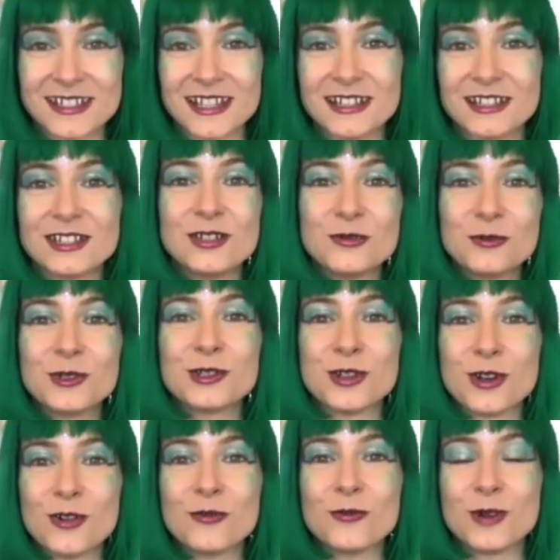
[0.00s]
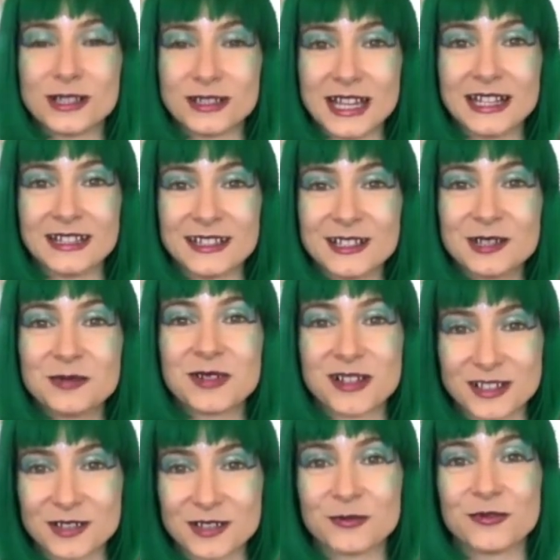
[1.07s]
and you will know what that is
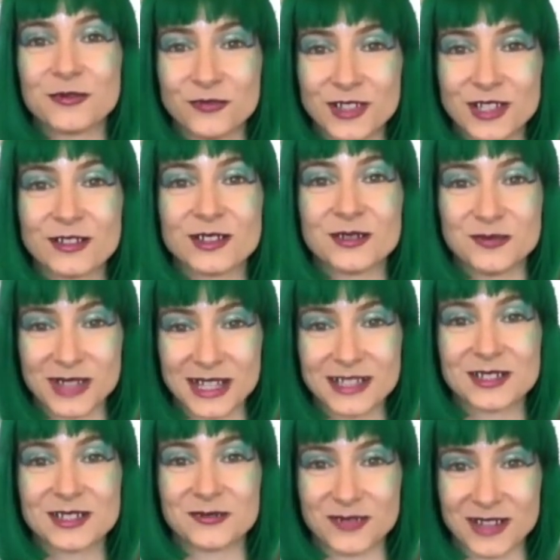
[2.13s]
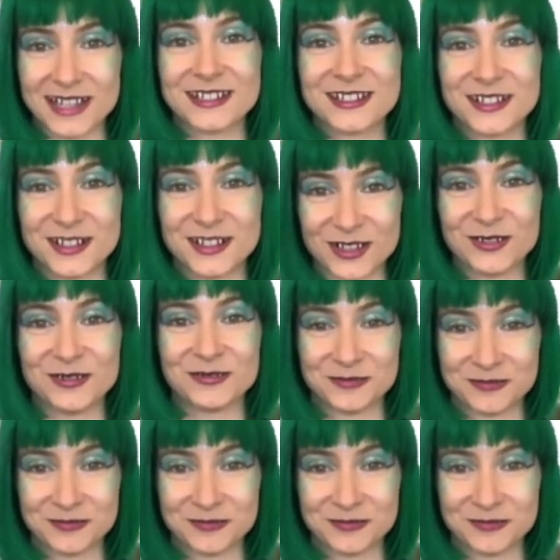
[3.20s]
because it will feel the best way to go.